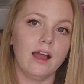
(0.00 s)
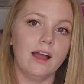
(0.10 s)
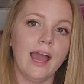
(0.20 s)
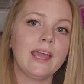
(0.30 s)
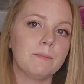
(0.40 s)

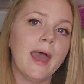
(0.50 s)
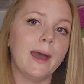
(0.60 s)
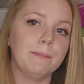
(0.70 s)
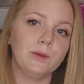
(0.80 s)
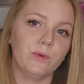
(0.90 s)
I am
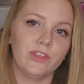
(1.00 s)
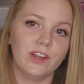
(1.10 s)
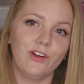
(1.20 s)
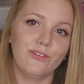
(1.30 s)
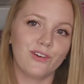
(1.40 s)
happy
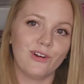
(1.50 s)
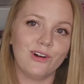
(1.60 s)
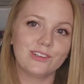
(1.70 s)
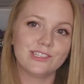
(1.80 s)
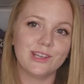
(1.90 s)
with it overall.